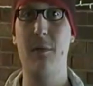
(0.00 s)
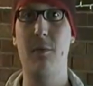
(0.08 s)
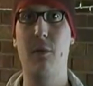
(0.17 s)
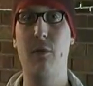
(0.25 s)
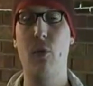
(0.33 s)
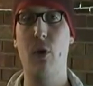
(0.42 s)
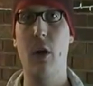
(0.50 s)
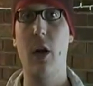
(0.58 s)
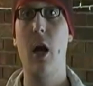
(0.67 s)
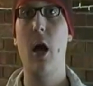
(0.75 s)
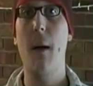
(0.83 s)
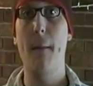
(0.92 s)
times
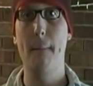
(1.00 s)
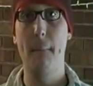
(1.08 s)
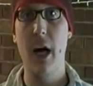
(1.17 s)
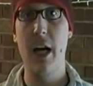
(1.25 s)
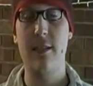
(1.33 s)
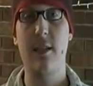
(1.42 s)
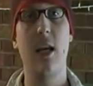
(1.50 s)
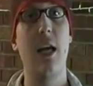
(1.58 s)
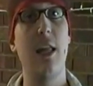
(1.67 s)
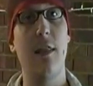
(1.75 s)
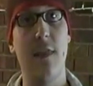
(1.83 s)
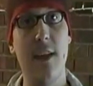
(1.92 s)
before, but
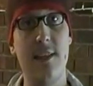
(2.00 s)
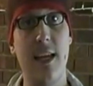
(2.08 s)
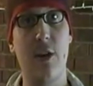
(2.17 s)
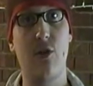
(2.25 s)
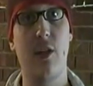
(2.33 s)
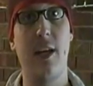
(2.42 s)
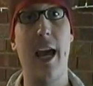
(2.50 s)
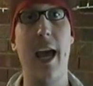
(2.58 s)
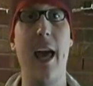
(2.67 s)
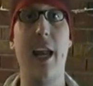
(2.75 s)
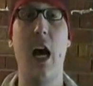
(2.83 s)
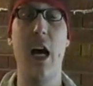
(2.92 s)
this actually
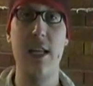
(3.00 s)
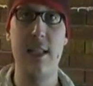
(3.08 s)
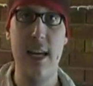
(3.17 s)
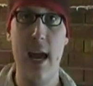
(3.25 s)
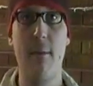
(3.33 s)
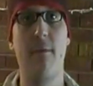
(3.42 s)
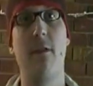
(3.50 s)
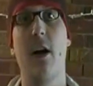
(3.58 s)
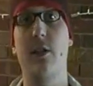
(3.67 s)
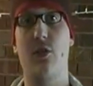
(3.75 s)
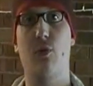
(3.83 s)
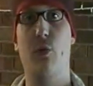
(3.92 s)
had a damn
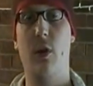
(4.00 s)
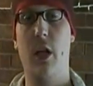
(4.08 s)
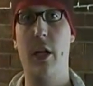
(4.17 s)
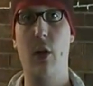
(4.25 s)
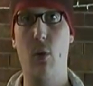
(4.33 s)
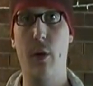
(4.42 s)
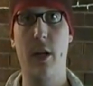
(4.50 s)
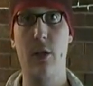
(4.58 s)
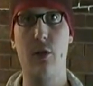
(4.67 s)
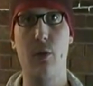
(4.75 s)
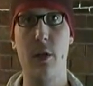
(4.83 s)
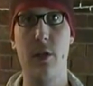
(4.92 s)
fine storyline going
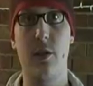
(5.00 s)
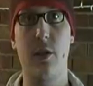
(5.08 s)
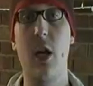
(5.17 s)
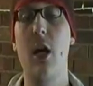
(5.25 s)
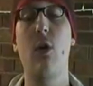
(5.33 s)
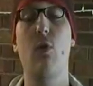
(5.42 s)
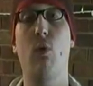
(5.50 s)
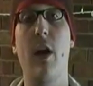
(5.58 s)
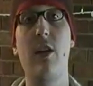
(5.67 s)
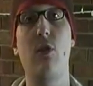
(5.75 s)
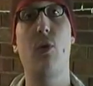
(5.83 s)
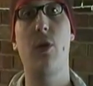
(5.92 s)
into it.
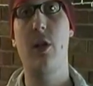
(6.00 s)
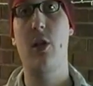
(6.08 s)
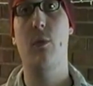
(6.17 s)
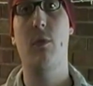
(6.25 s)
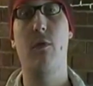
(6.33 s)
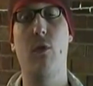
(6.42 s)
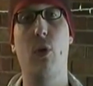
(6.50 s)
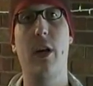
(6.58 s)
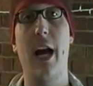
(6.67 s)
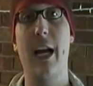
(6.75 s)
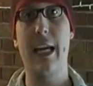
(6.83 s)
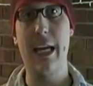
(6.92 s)
Randy Orton the year before
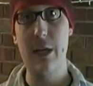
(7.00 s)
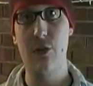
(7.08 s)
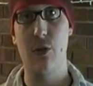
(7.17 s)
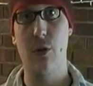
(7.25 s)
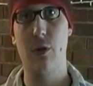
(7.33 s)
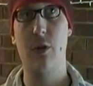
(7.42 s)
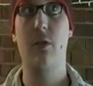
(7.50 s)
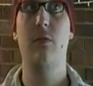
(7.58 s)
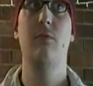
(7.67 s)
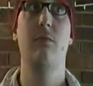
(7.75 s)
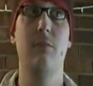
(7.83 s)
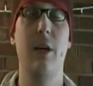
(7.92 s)
got injured,
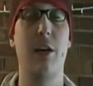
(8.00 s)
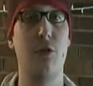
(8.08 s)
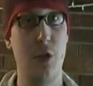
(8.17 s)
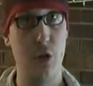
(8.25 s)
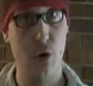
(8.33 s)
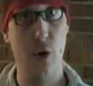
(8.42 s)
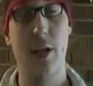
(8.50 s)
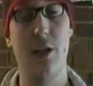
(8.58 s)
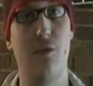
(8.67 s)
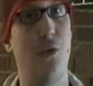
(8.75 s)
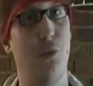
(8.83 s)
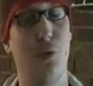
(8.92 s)
actually during
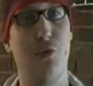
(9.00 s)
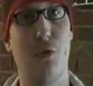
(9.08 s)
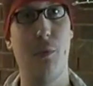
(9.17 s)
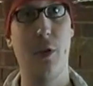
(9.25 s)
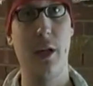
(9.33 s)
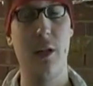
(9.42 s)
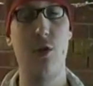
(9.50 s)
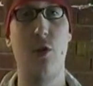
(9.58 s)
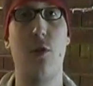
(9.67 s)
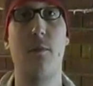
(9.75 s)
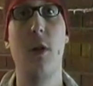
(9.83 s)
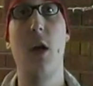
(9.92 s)
his feud with Triple
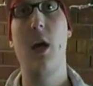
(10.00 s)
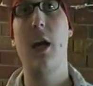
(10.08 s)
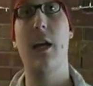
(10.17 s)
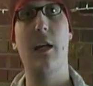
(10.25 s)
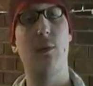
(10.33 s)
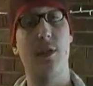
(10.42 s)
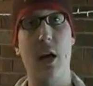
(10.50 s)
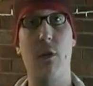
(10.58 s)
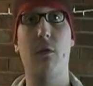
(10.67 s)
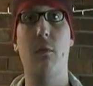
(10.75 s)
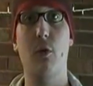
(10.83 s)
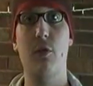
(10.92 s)
H, and he was
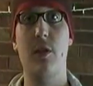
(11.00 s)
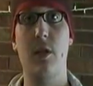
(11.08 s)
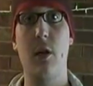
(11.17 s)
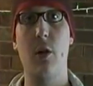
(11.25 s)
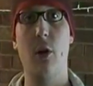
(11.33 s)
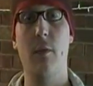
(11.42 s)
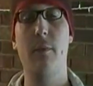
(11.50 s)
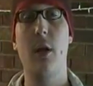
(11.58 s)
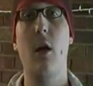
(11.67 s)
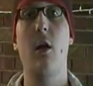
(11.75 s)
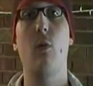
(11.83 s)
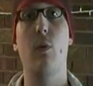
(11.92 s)
out for most of the year.
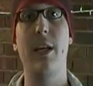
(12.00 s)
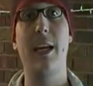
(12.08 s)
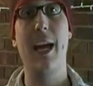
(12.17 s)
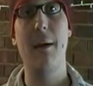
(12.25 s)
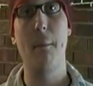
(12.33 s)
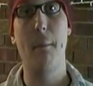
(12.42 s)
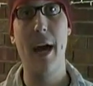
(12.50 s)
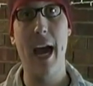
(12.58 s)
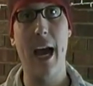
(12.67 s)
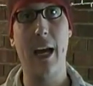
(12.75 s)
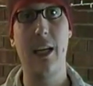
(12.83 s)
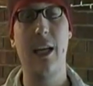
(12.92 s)
When he came
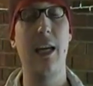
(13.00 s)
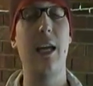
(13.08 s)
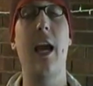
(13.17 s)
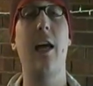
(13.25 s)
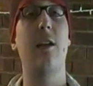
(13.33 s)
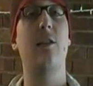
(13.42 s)
back, he